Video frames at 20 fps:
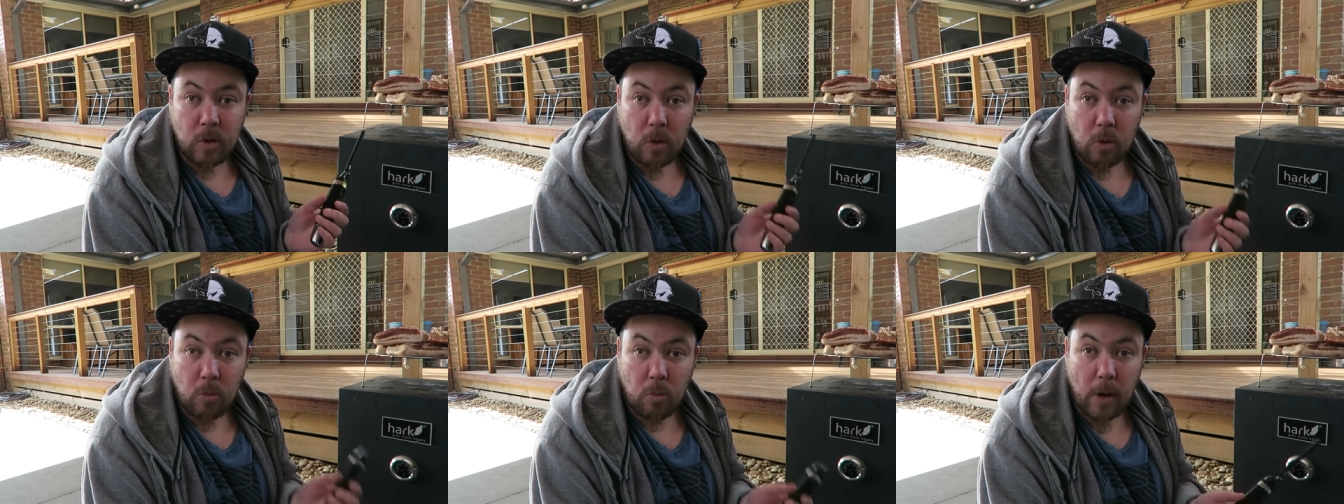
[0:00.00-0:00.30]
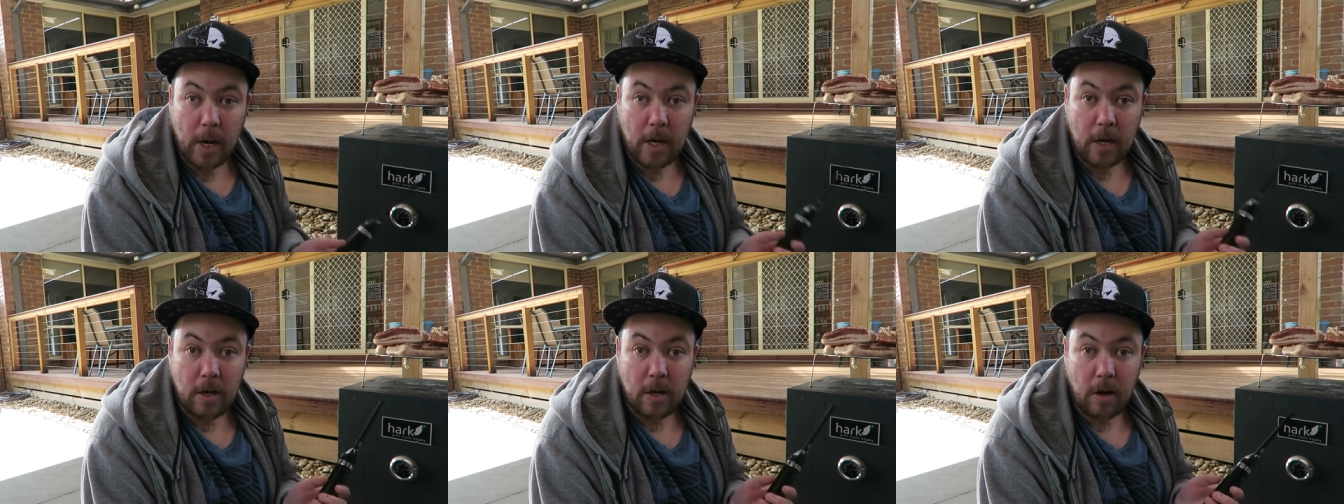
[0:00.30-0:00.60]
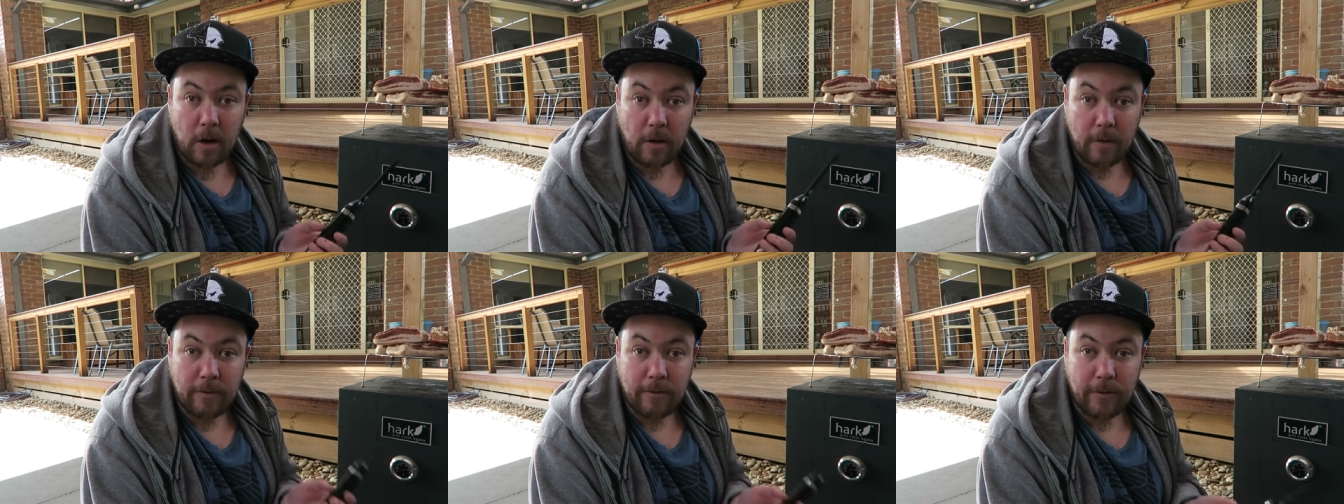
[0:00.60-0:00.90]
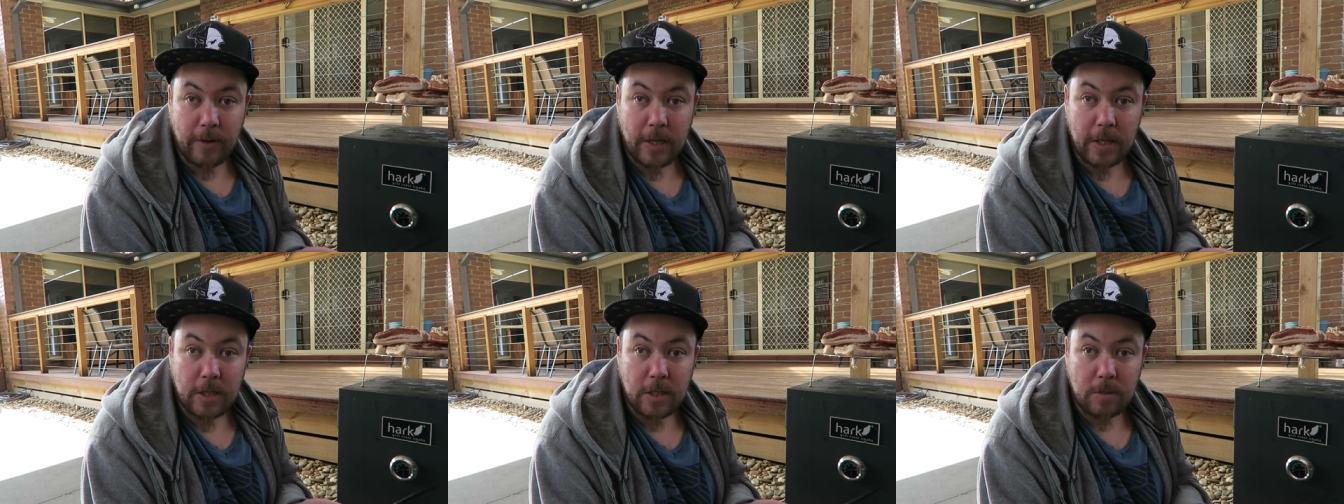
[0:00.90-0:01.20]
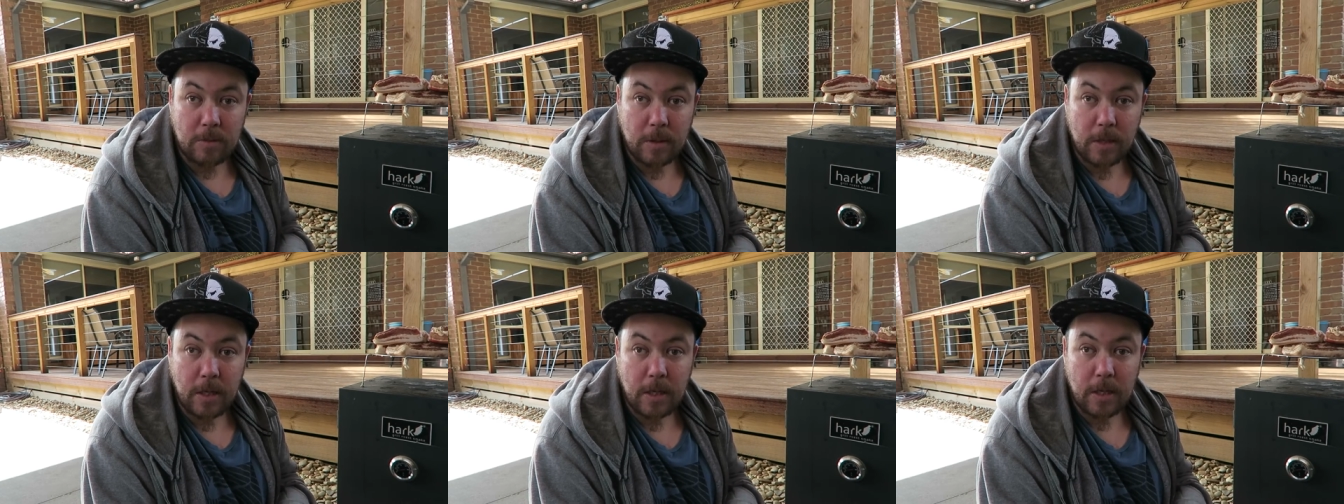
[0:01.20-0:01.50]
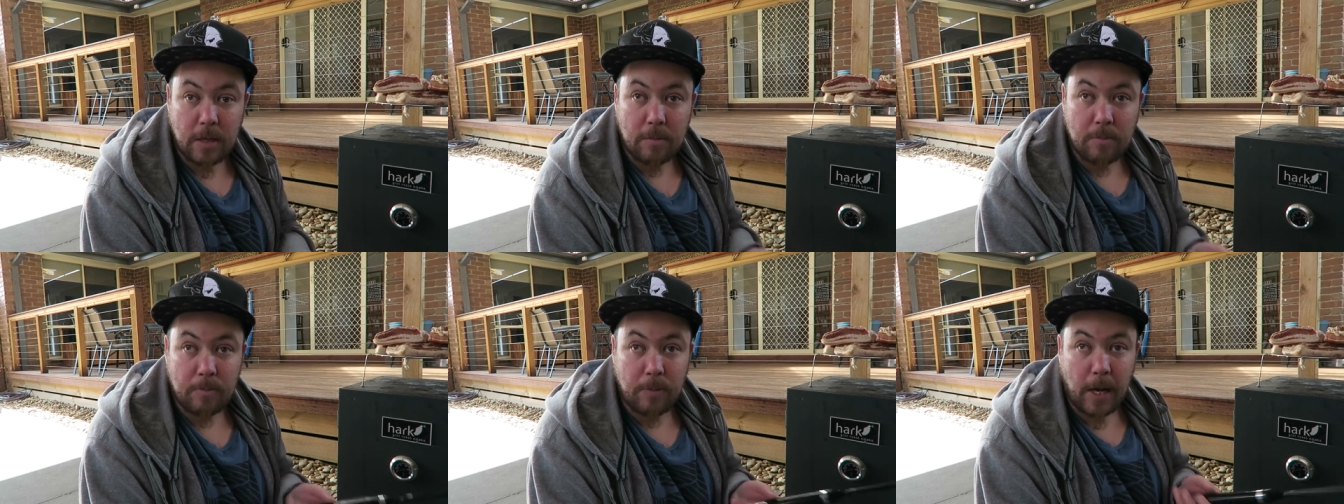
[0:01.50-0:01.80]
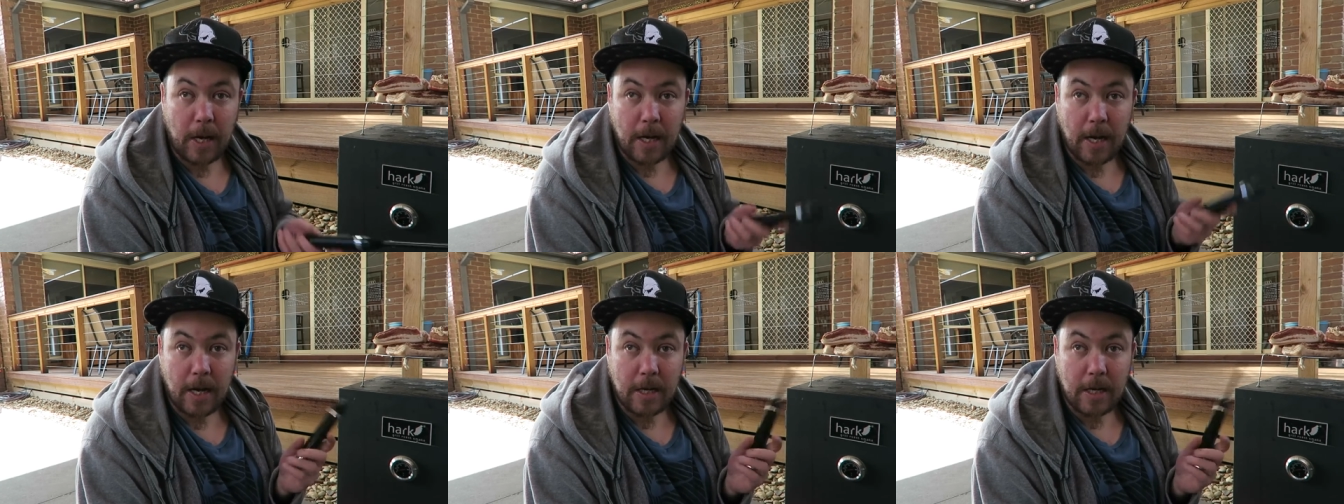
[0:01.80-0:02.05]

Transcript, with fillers: when I've finished with it, but